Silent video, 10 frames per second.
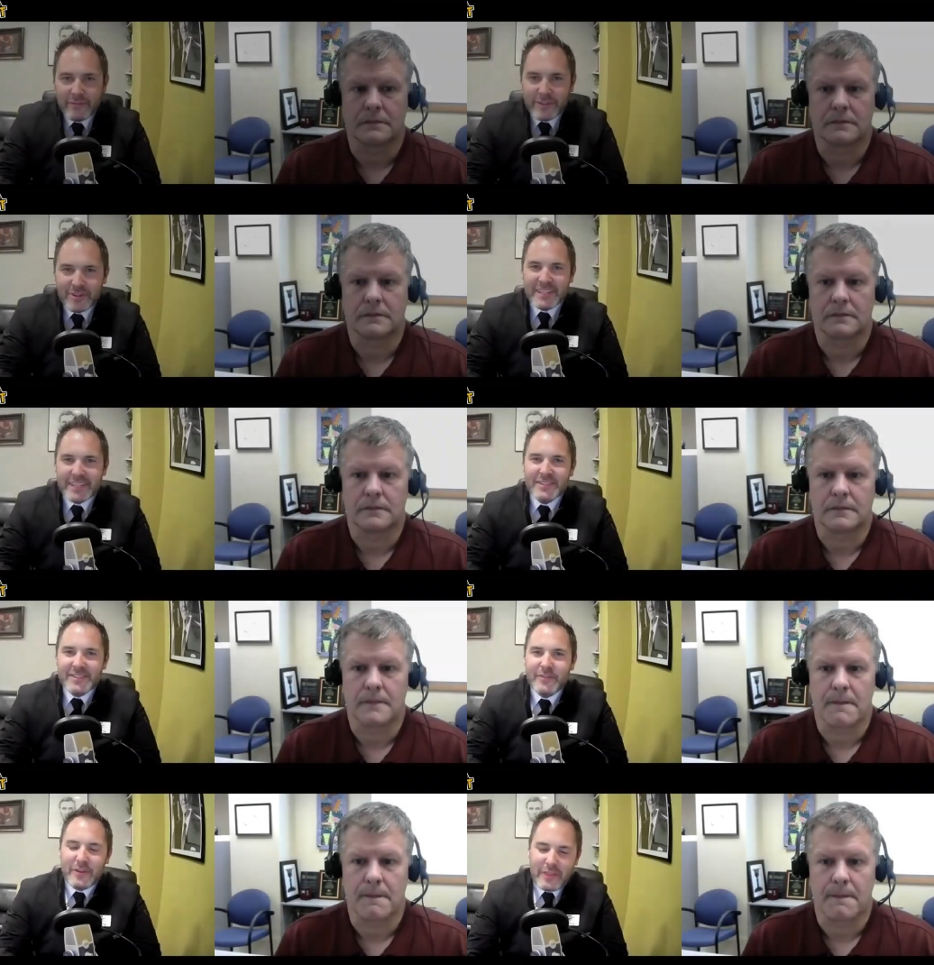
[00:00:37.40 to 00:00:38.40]
Speaker 1: you for joining us
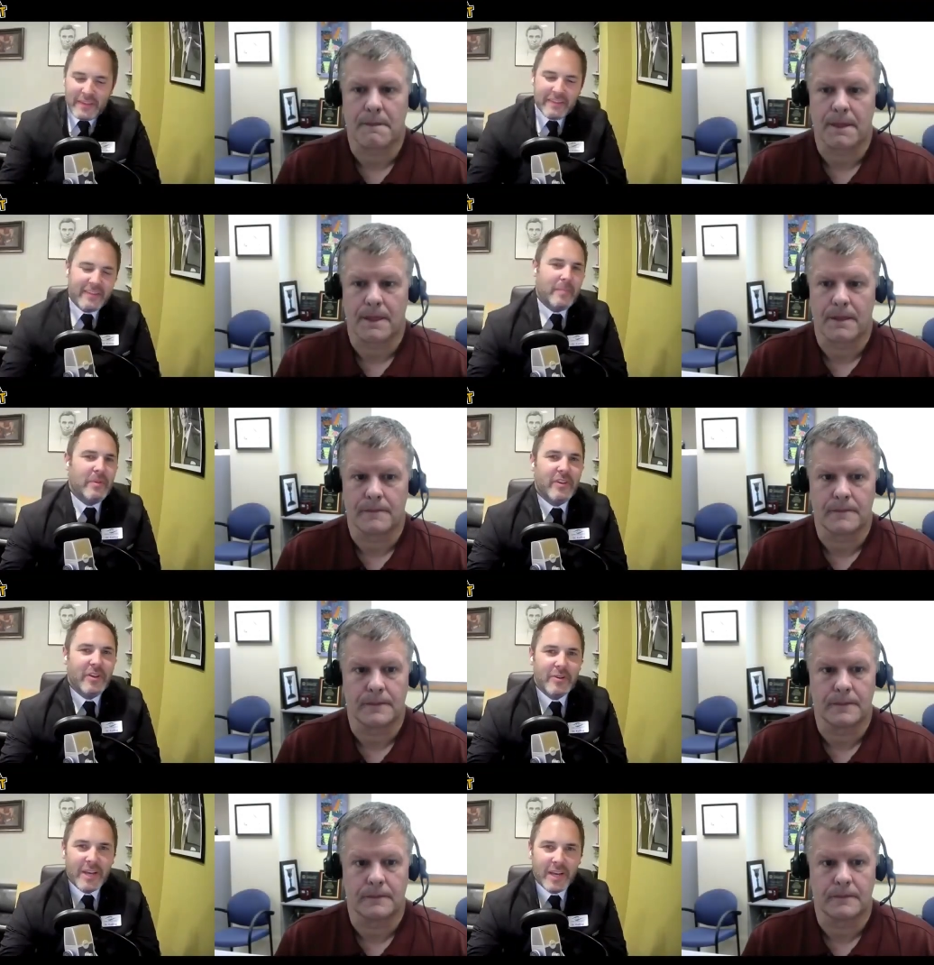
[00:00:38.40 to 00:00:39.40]
for this
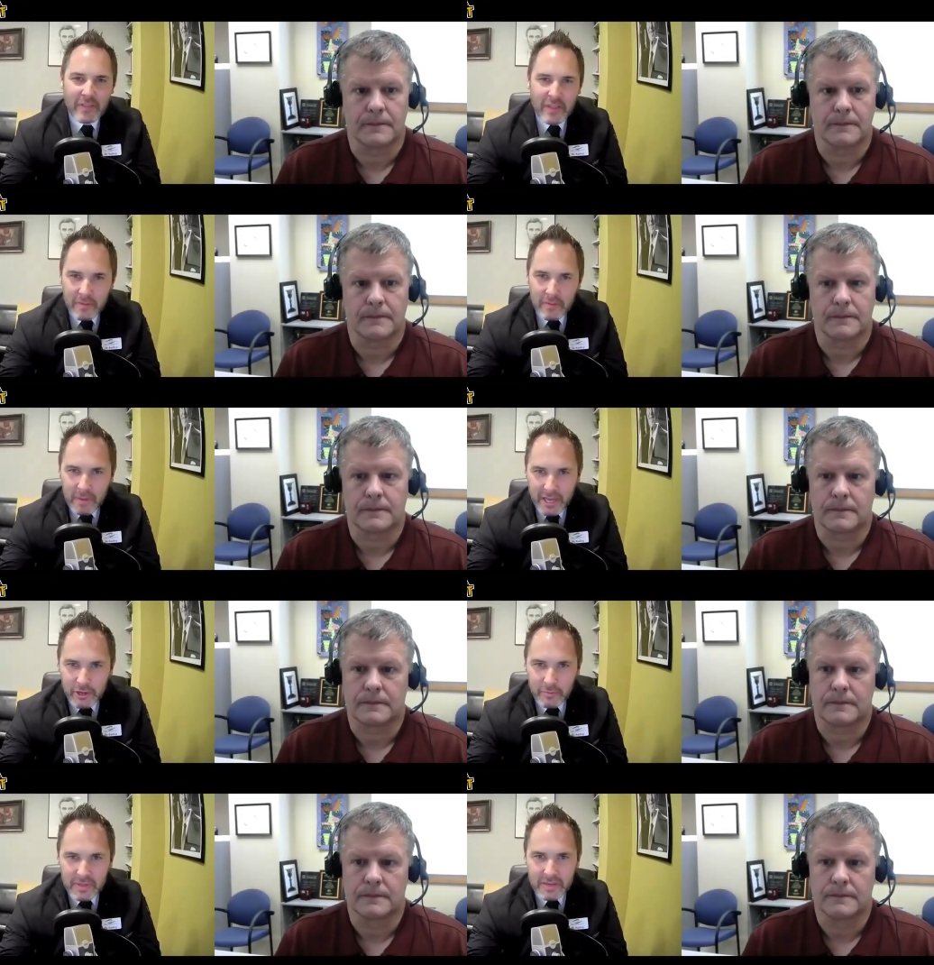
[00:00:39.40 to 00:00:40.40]
episode of the
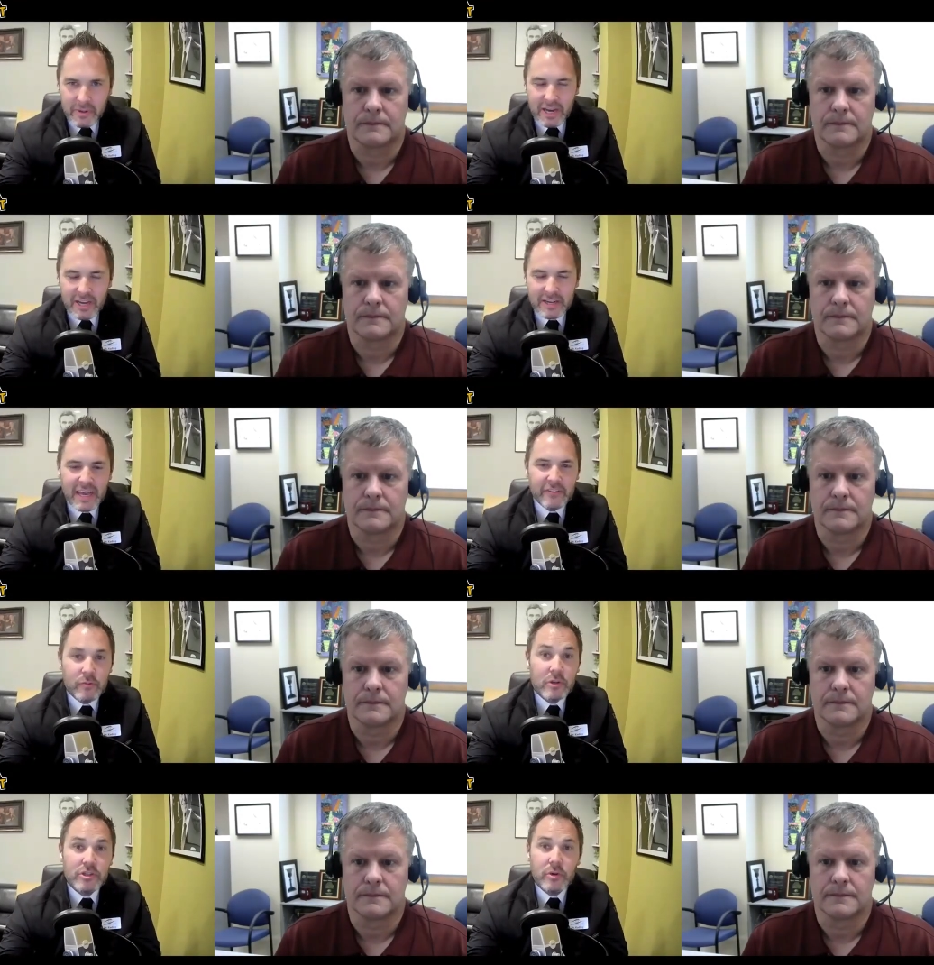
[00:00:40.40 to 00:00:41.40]
Myopia Podcast.
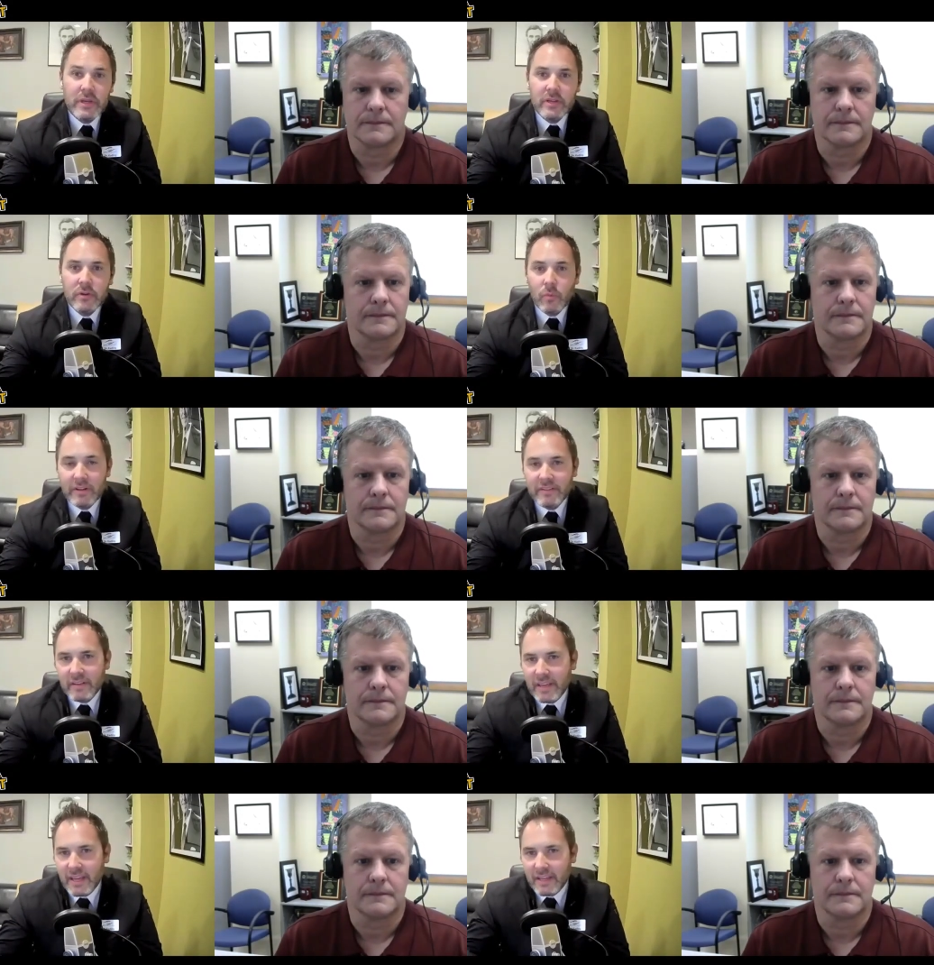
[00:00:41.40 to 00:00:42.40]
We're joined once
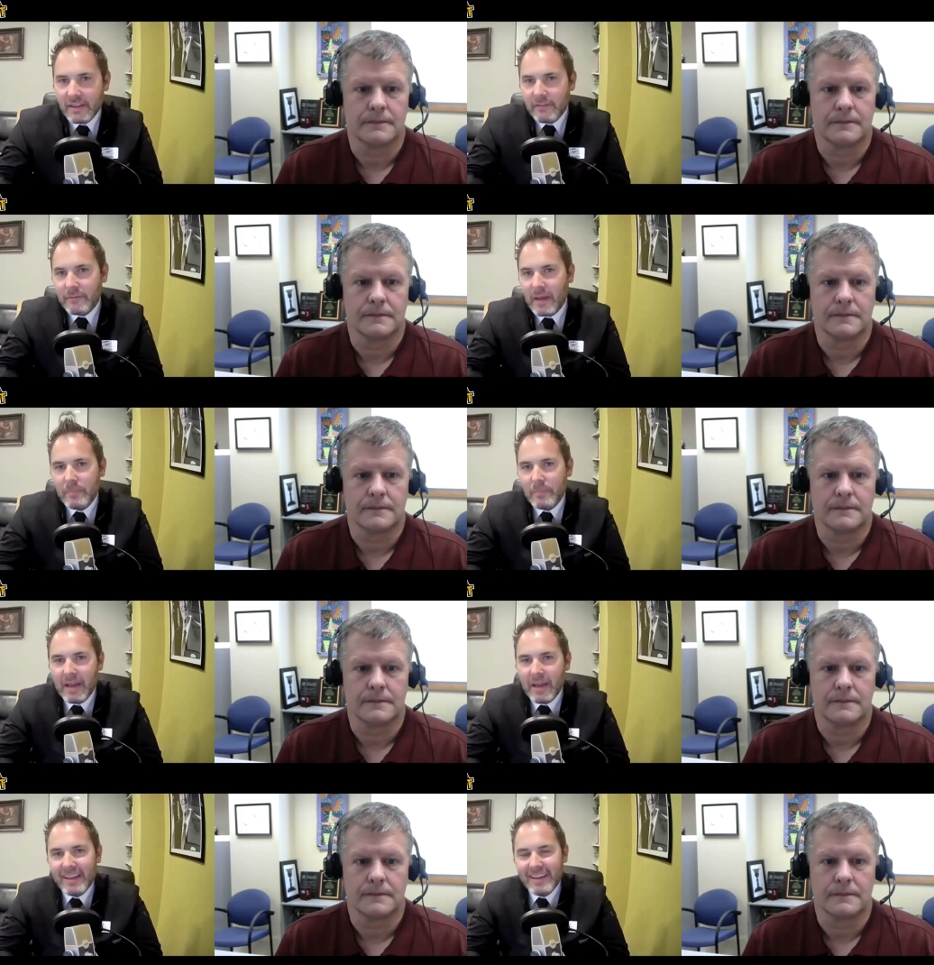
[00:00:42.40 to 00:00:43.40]
again by,
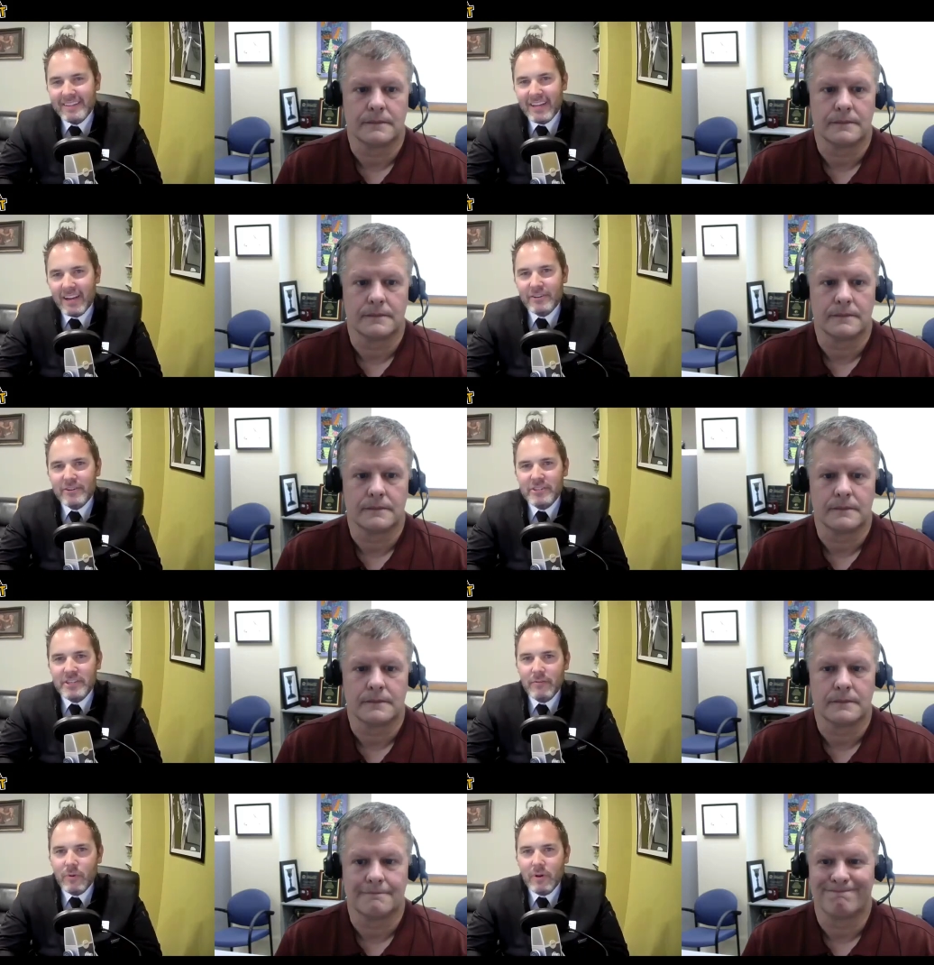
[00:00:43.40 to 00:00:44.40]
by uh, Dr.
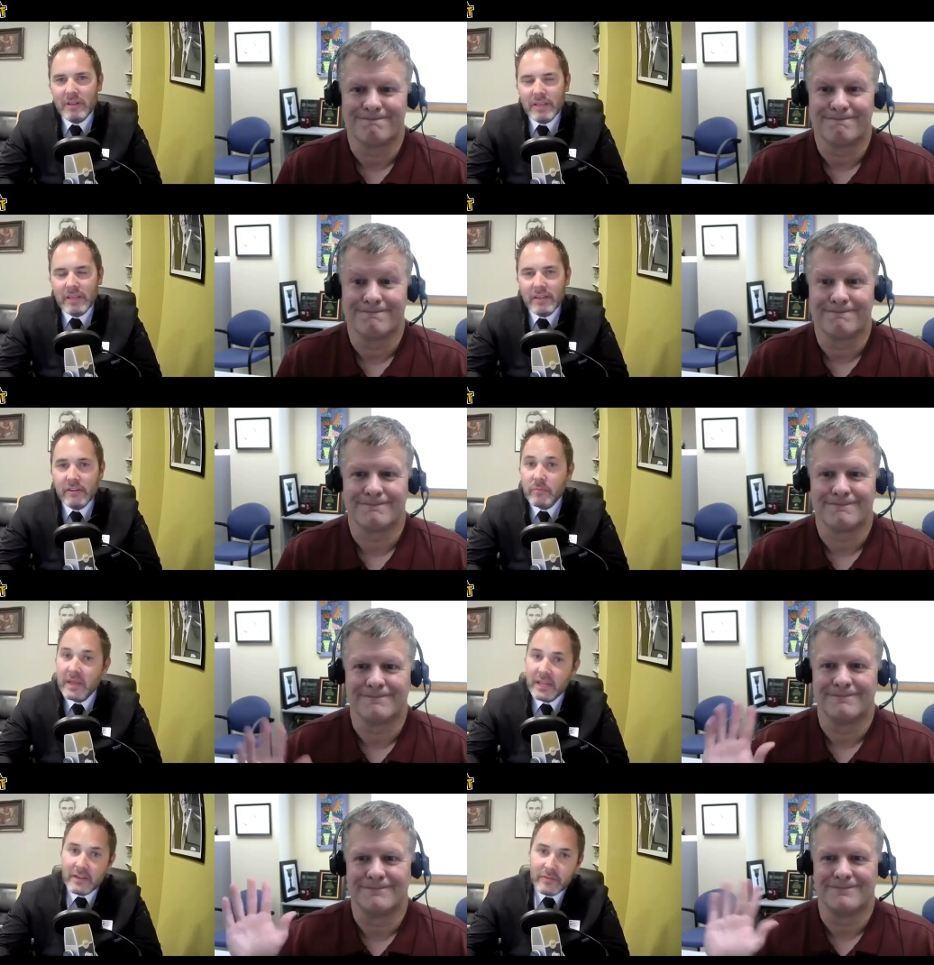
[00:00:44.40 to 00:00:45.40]
Jeff Walline. And as
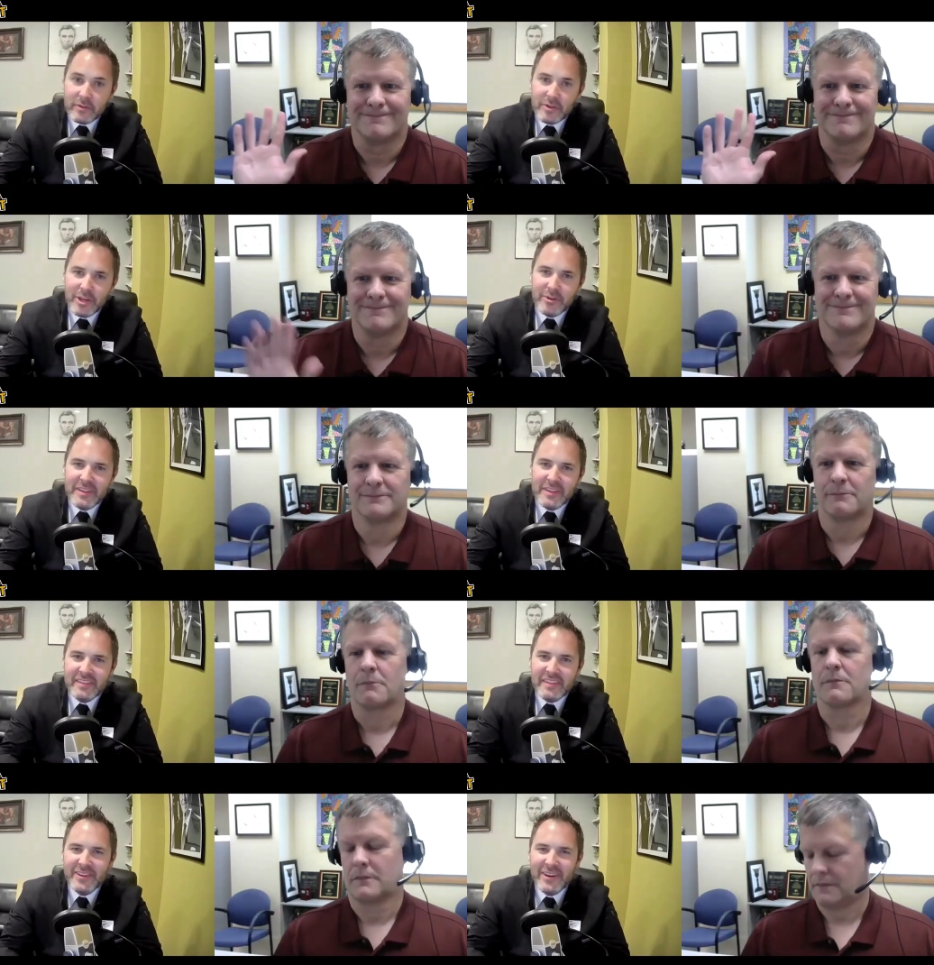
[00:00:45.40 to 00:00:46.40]
many of you know, he's at
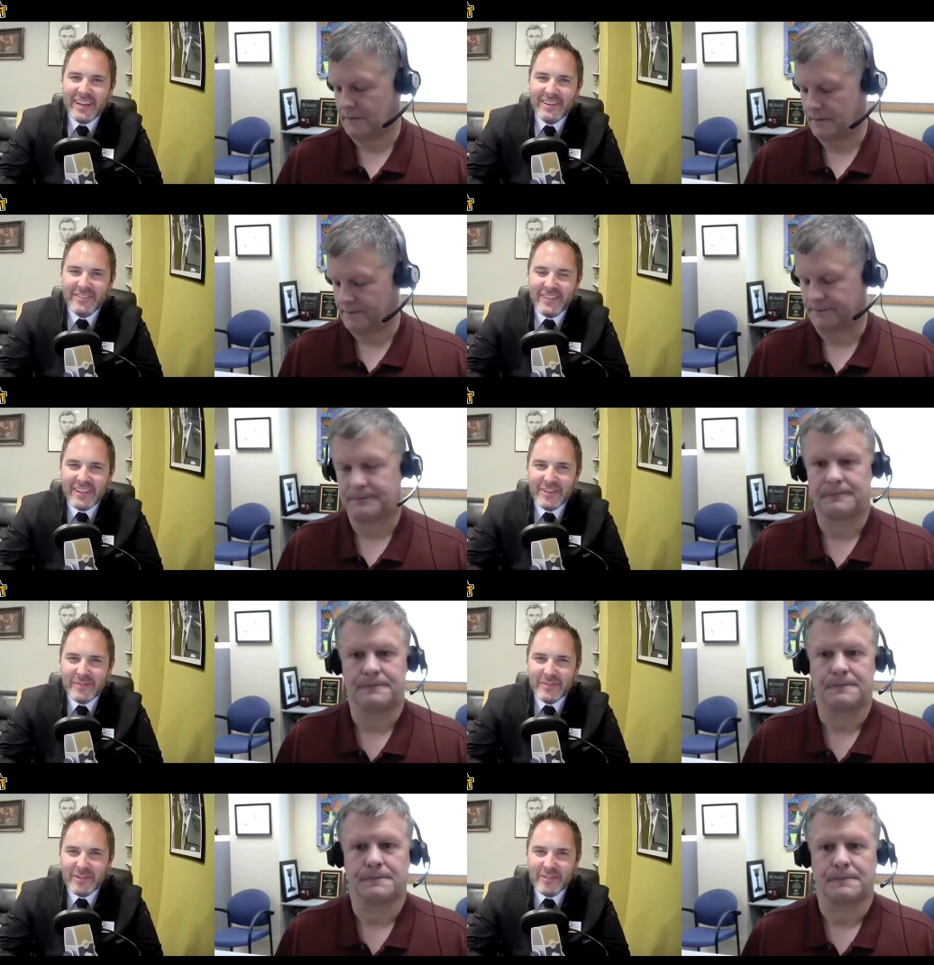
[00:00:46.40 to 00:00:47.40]
The Ohio State
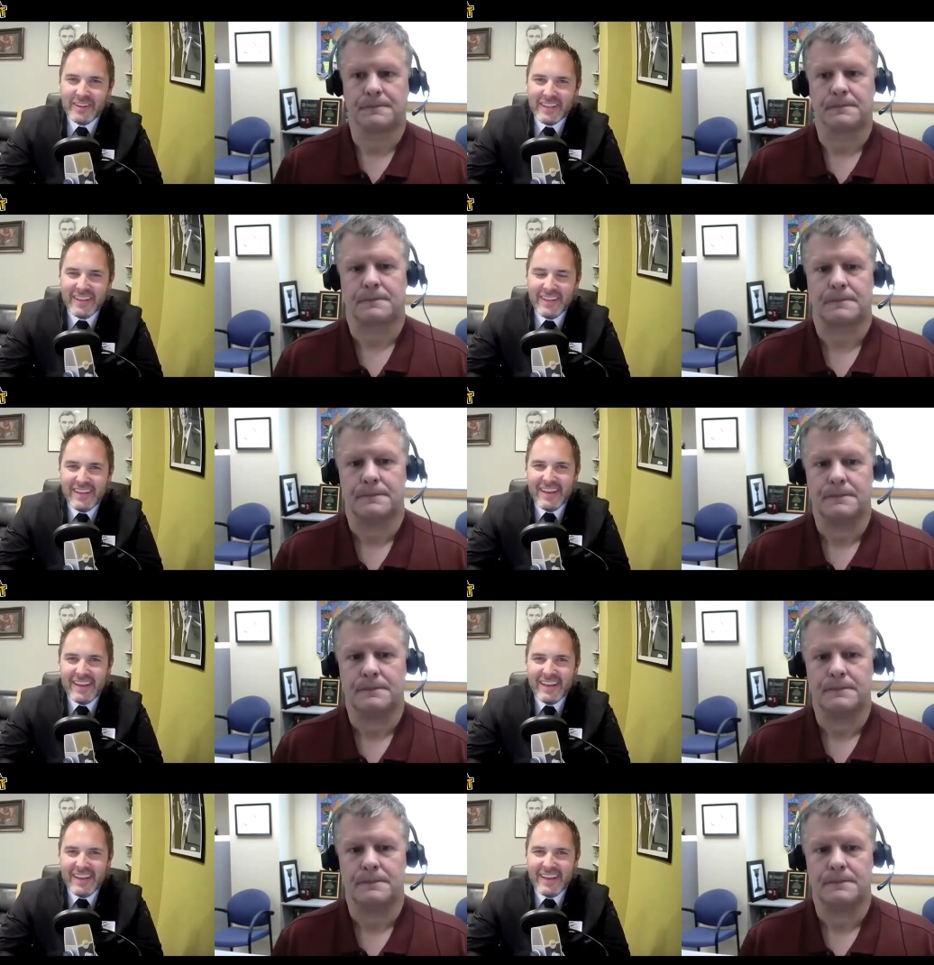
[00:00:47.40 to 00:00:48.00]
University